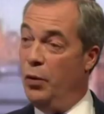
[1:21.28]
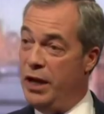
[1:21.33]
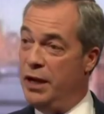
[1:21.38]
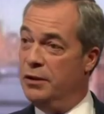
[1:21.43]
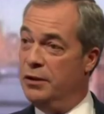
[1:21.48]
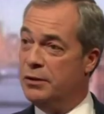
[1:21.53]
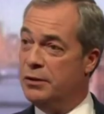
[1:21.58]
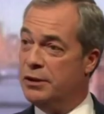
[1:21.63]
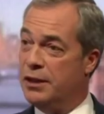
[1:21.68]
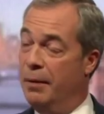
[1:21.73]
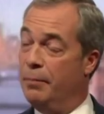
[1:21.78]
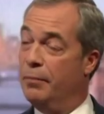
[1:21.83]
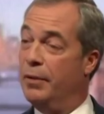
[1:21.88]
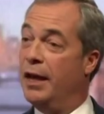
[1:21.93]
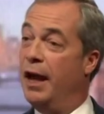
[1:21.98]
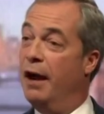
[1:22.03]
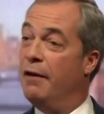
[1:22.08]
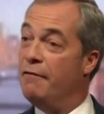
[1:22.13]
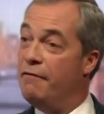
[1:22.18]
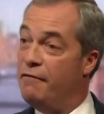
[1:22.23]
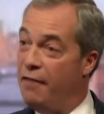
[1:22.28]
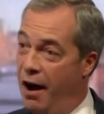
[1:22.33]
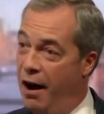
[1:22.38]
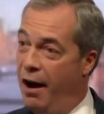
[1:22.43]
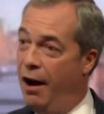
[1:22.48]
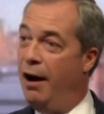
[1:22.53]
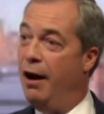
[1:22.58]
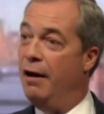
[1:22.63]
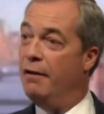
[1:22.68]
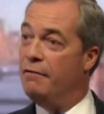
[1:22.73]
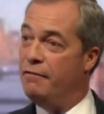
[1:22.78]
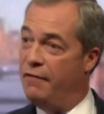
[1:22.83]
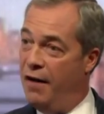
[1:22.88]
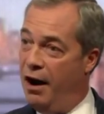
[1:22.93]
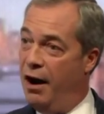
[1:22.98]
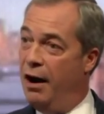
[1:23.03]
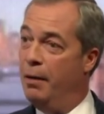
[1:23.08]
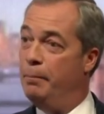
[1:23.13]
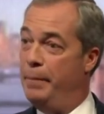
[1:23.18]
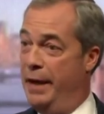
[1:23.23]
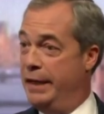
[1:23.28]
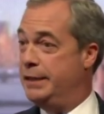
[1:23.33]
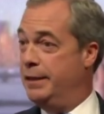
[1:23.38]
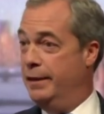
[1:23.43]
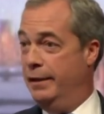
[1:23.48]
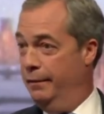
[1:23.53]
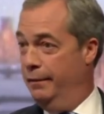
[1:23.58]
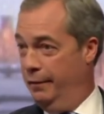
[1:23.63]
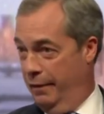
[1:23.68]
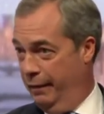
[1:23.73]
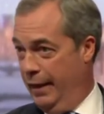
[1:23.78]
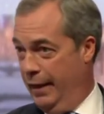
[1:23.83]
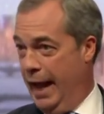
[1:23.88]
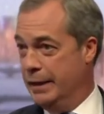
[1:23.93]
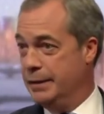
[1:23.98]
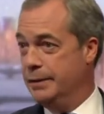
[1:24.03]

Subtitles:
We can do something far, far better than